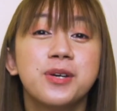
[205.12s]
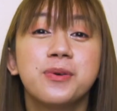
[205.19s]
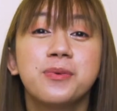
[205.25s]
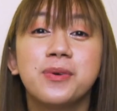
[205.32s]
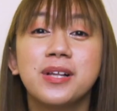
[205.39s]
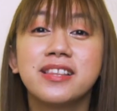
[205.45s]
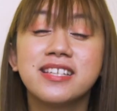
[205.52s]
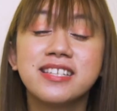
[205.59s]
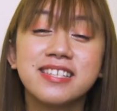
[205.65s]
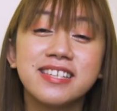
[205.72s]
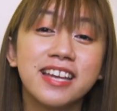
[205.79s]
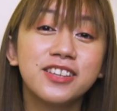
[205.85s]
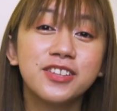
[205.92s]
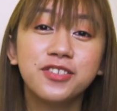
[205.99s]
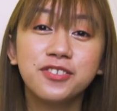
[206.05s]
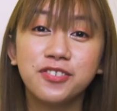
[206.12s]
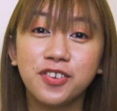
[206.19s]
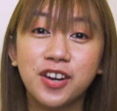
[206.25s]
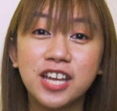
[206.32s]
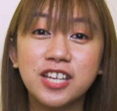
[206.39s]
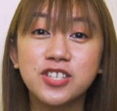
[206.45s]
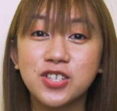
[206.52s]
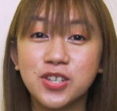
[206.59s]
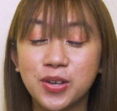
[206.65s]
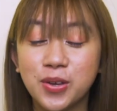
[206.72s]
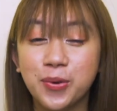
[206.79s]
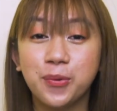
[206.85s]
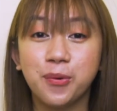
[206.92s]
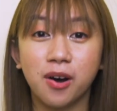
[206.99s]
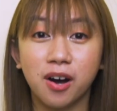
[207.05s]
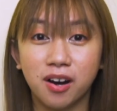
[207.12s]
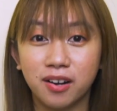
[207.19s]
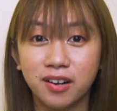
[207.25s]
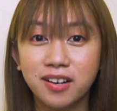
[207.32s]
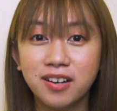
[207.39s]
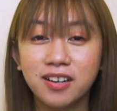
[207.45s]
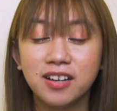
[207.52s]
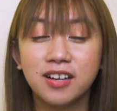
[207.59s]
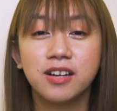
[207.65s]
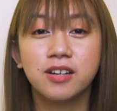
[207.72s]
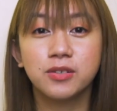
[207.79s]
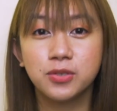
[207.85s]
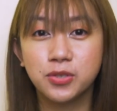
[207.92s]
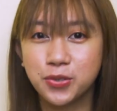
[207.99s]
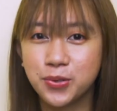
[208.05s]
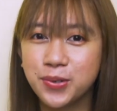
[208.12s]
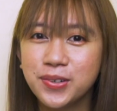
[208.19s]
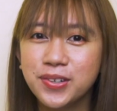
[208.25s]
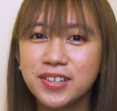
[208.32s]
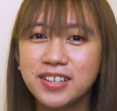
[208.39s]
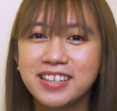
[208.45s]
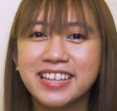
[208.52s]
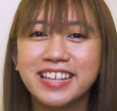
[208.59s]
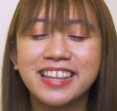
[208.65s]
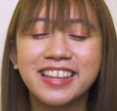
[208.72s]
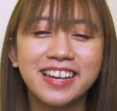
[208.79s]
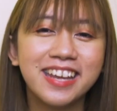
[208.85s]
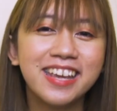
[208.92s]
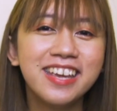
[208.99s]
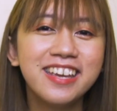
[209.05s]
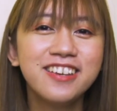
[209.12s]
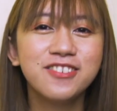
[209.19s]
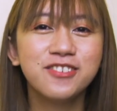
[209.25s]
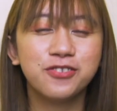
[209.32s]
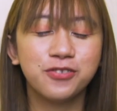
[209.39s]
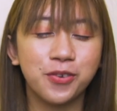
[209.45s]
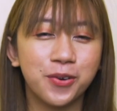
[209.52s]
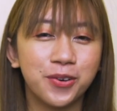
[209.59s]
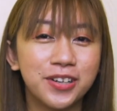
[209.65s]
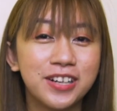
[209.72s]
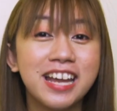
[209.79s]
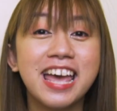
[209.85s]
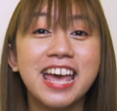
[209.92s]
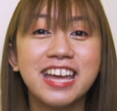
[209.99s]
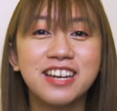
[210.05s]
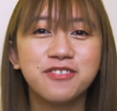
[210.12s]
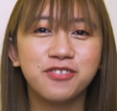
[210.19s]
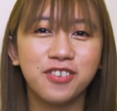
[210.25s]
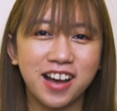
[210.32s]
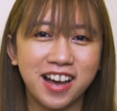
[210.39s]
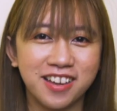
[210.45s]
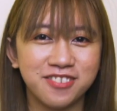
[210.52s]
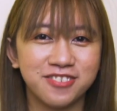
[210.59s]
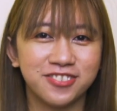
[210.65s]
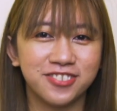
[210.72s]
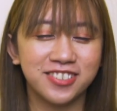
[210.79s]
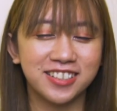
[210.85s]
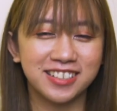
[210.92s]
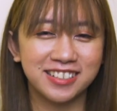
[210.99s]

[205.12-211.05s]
While the set of range Q are 2, 3, 4, and 5.